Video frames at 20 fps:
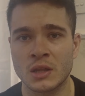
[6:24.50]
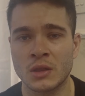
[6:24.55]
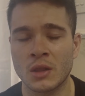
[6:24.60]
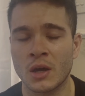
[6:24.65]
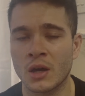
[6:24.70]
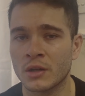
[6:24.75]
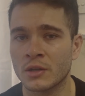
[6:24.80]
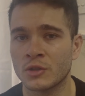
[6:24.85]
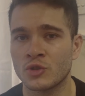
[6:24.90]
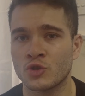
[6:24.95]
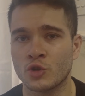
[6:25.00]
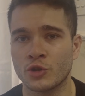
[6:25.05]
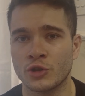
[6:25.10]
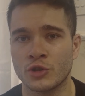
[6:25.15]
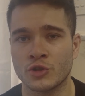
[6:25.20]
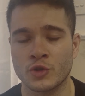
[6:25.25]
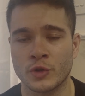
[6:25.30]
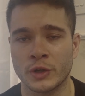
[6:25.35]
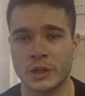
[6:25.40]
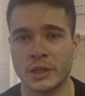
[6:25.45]
not enjoy the
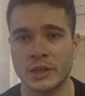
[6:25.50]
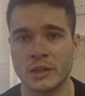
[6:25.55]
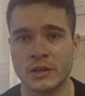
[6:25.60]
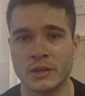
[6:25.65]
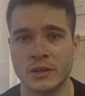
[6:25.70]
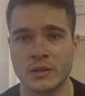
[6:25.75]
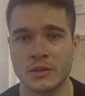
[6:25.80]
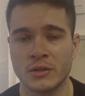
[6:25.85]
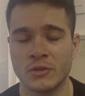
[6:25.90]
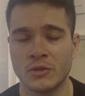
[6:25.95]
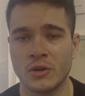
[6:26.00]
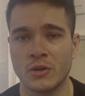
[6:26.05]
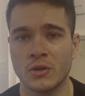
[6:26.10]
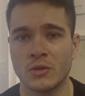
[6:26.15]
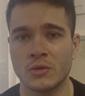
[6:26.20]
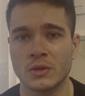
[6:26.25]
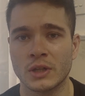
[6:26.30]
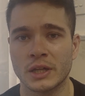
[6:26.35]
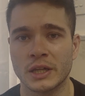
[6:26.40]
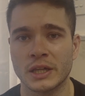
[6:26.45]
training, you
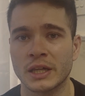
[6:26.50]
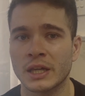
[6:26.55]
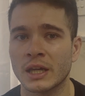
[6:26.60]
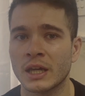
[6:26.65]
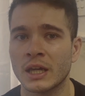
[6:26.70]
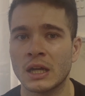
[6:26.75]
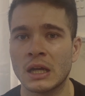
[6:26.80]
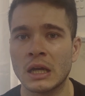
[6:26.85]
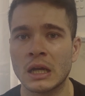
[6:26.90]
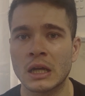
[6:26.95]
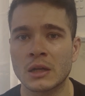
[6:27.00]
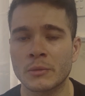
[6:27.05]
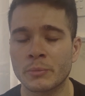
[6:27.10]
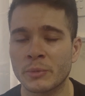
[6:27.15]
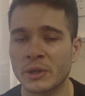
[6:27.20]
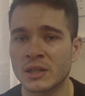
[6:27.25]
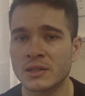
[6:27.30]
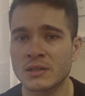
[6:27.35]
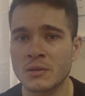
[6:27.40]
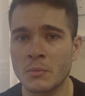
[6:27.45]
know, like,
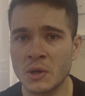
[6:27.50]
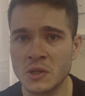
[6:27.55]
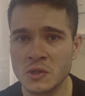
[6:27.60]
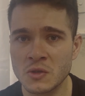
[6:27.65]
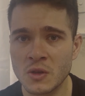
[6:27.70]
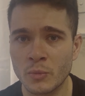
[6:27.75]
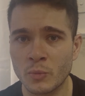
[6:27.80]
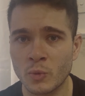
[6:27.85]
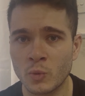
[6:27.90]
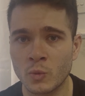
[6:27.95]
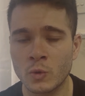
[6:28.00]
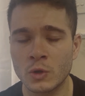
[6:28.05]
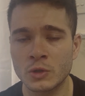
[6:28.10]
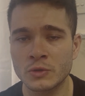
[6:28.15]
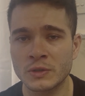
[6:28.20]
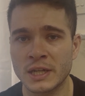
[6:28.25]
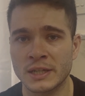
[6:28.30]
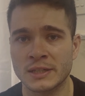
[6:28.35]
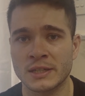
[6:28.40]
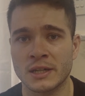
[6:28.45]
because the muscle up will
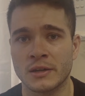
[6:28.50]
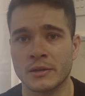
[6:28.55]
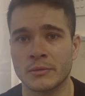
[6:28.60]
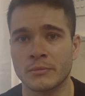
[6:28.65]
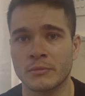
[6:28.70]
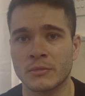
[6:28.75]
take time.